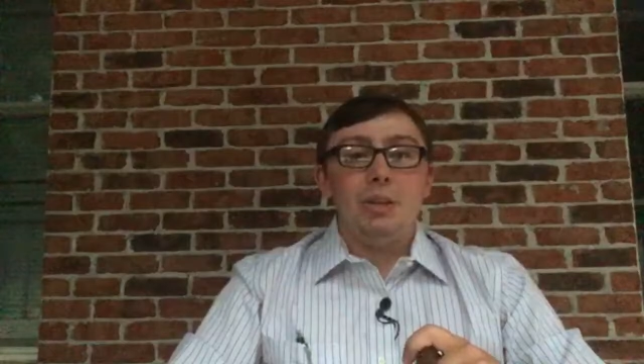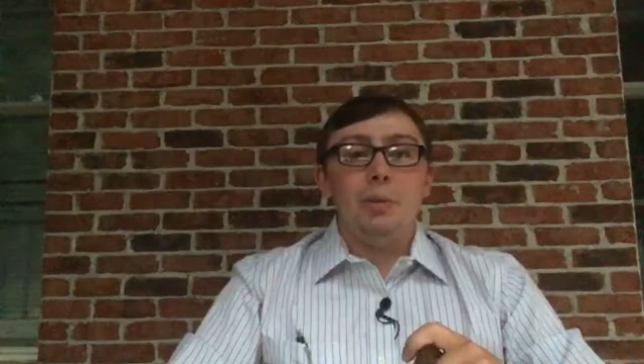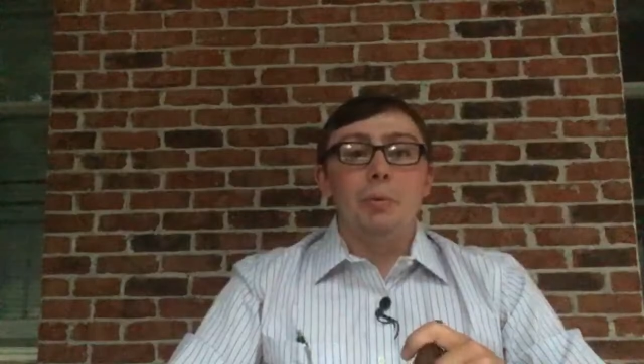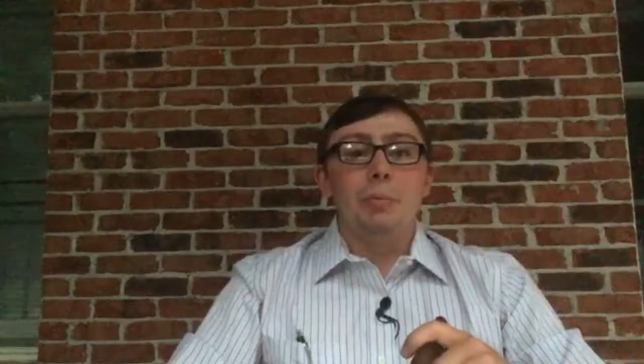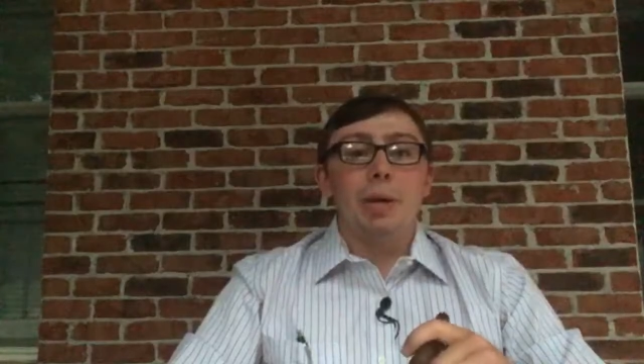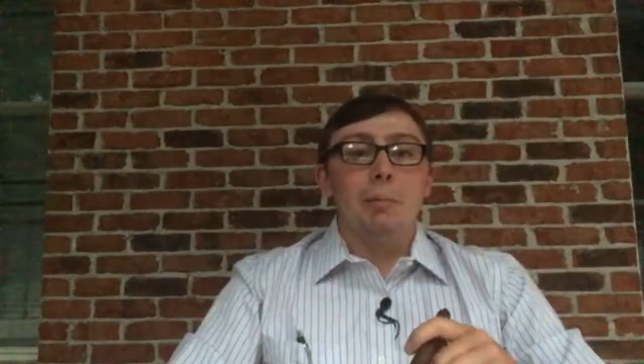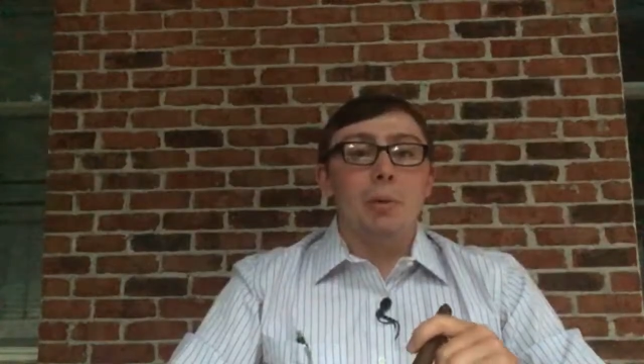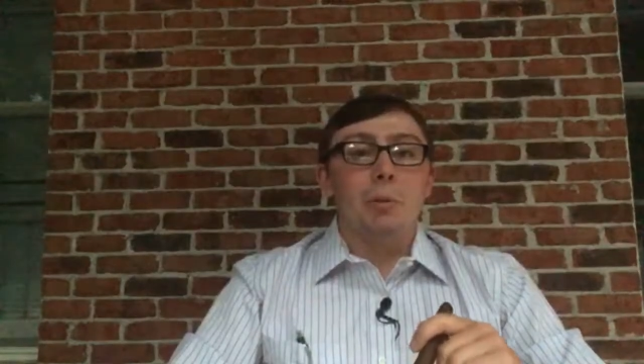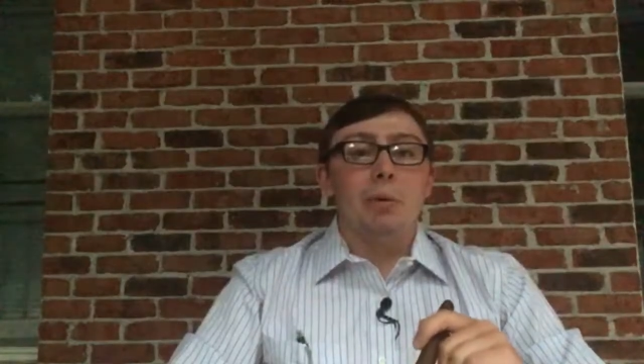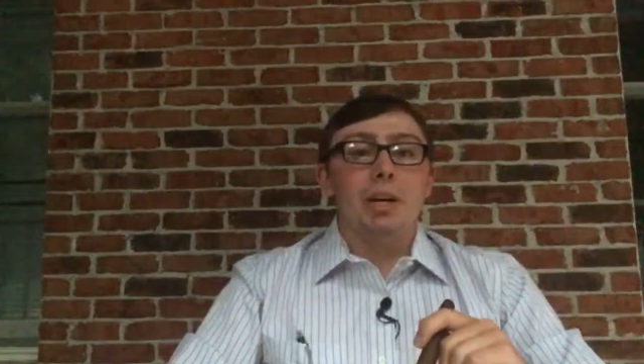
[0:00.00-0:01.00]
You will make
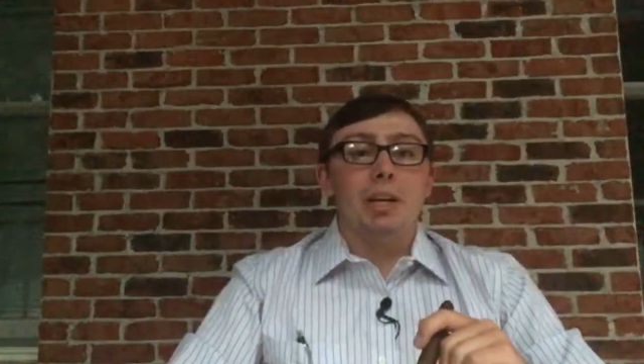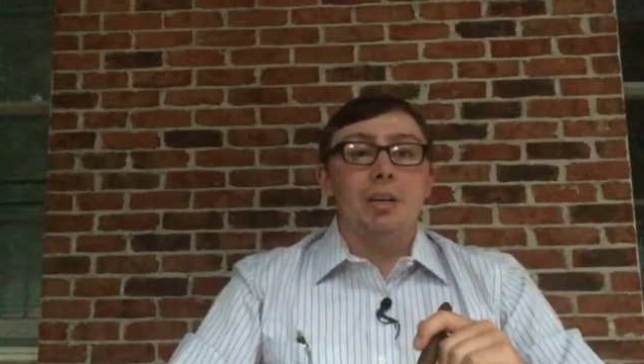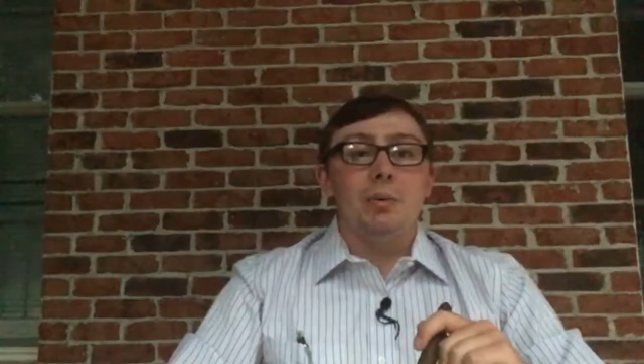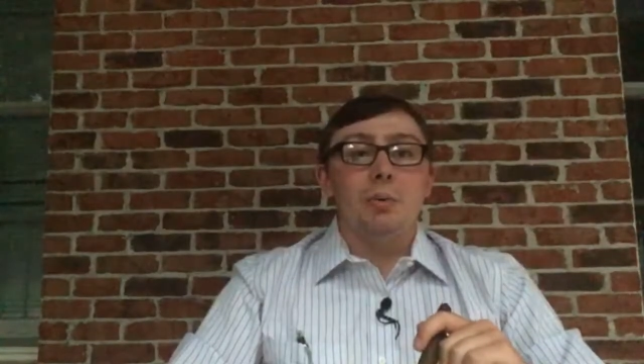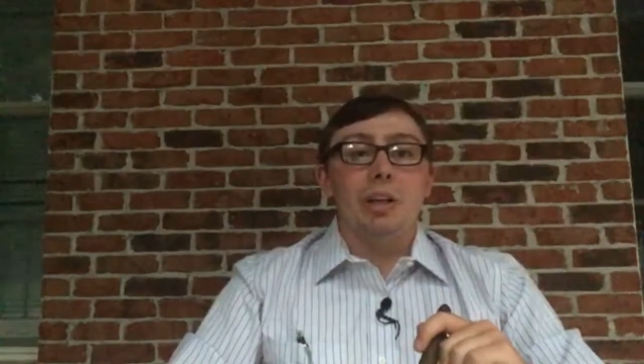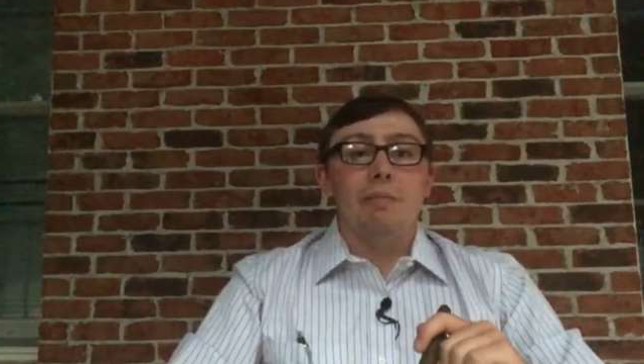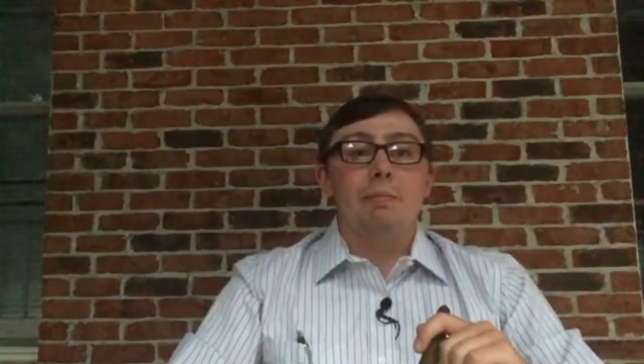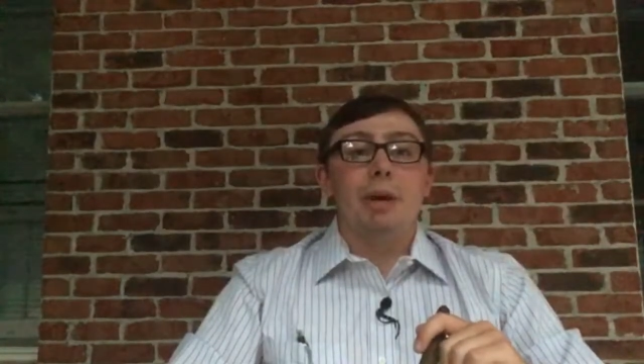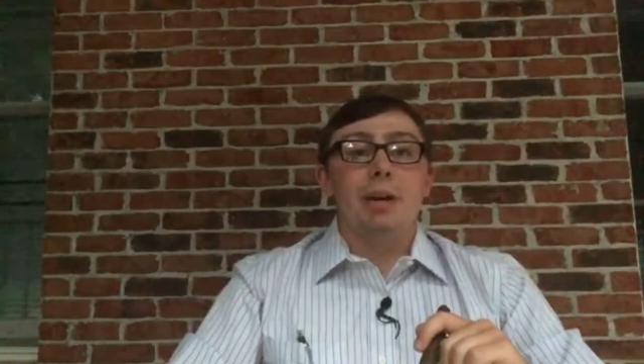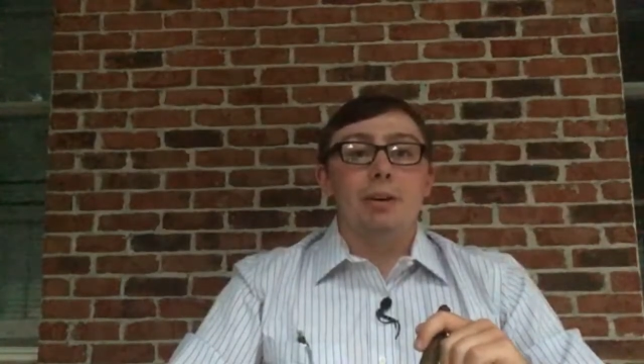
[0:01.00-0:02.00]
more money, you will have
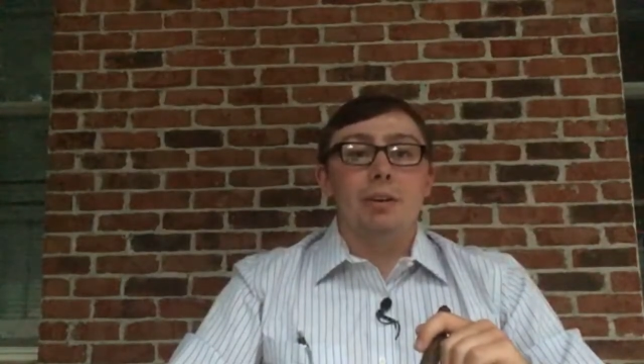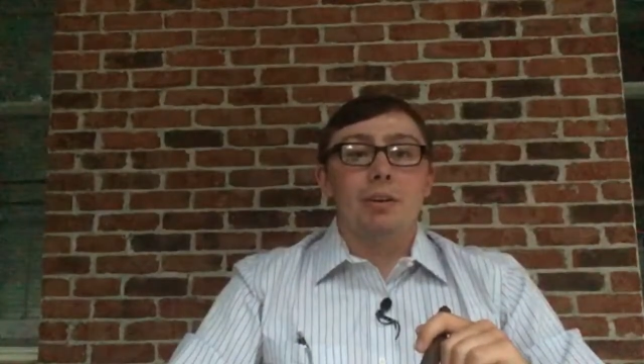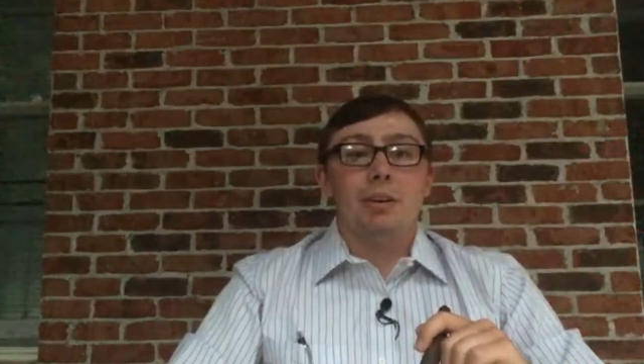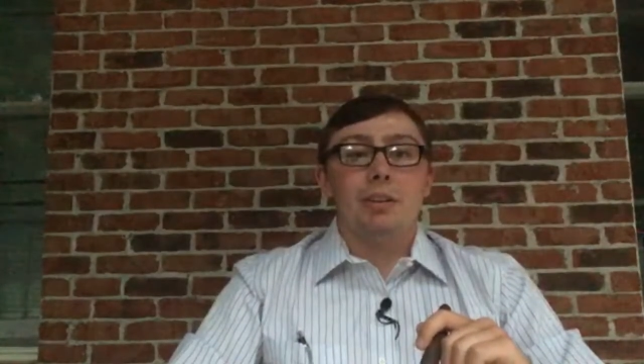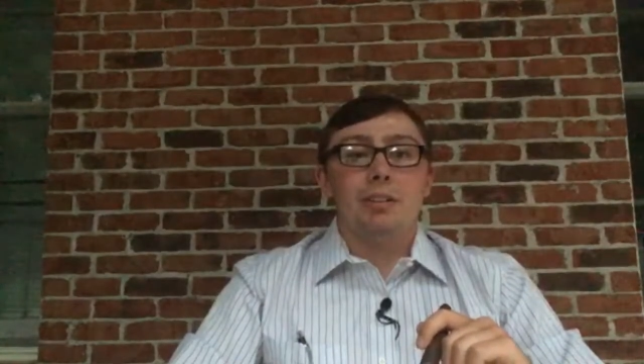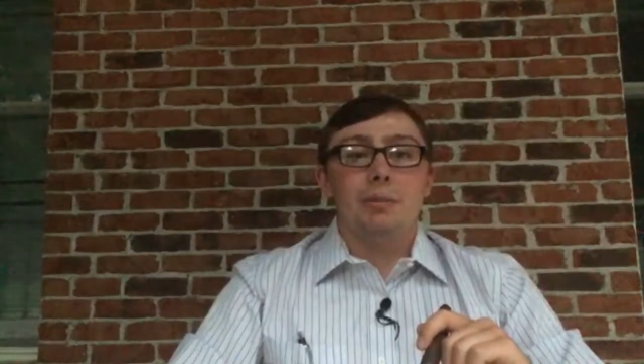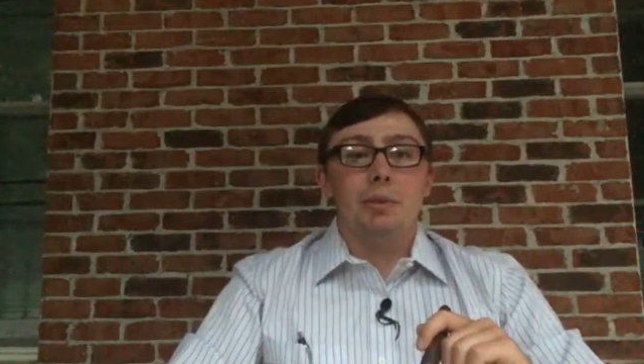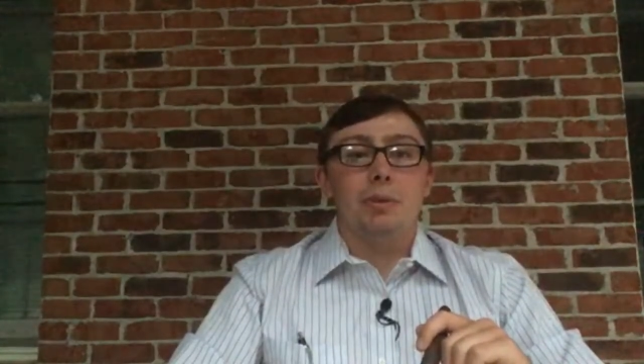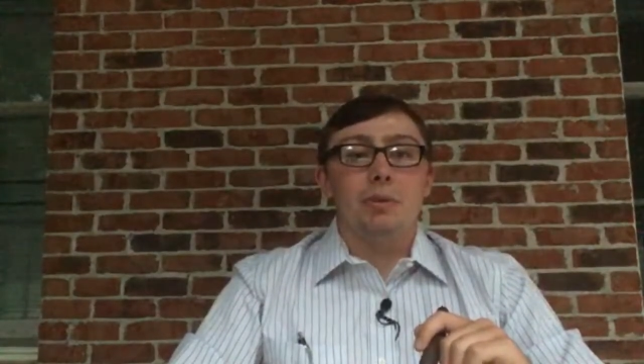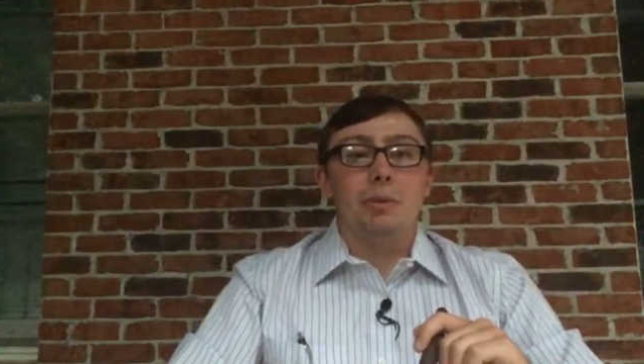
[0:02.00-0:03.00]
better
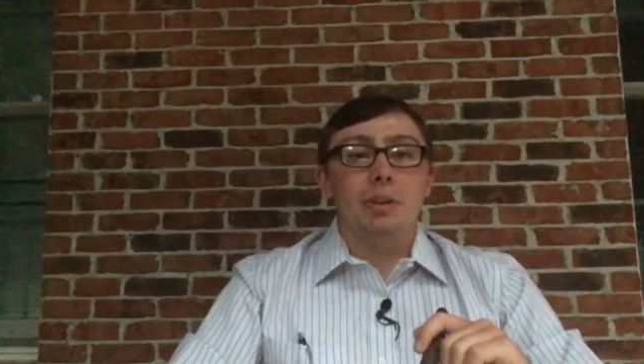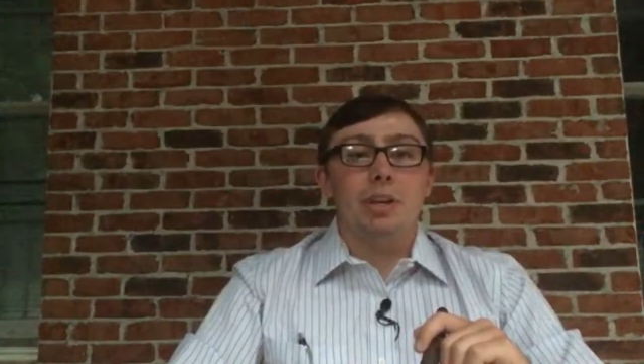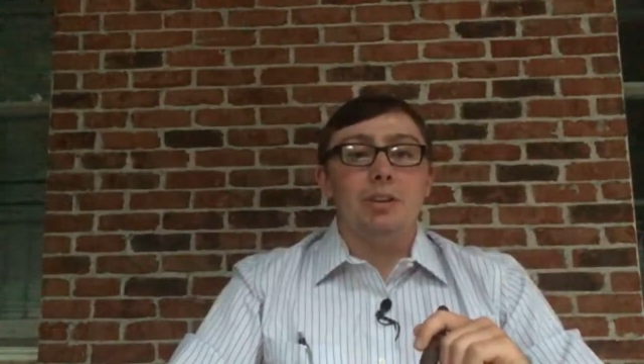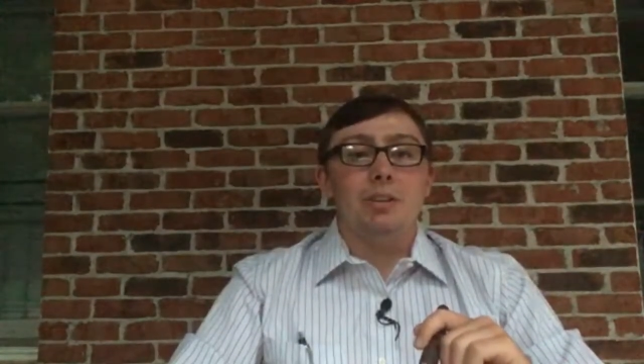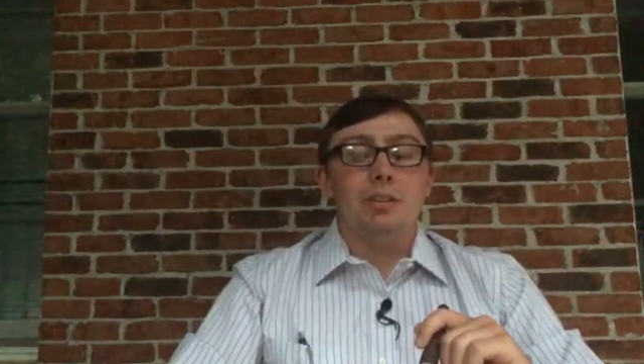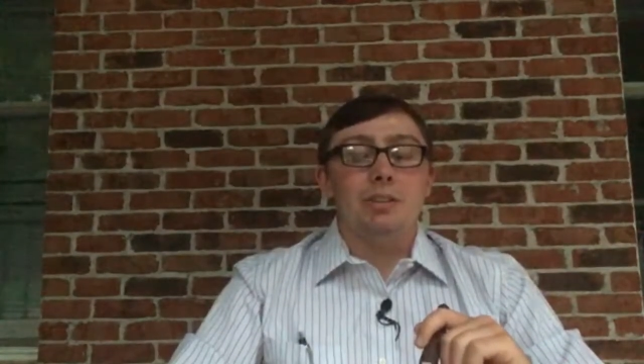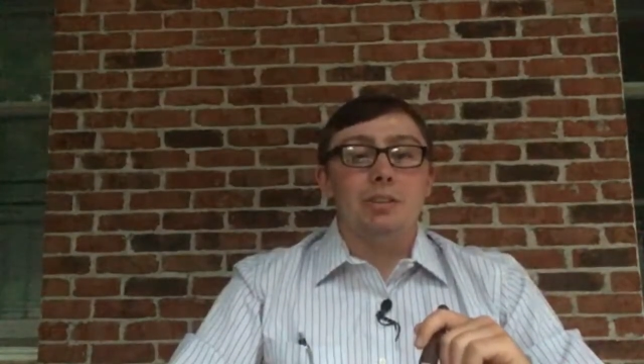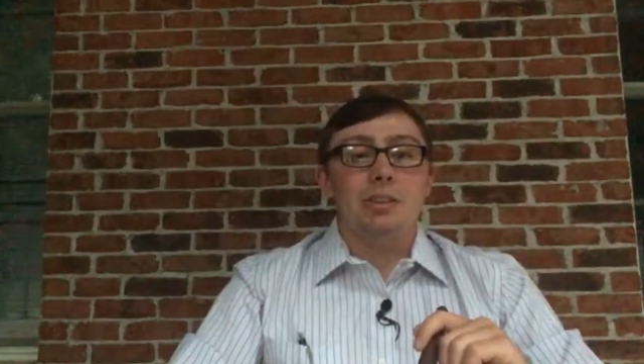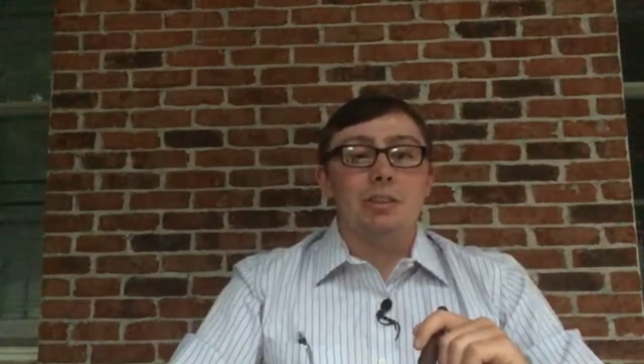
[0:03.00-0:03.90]
customer relations,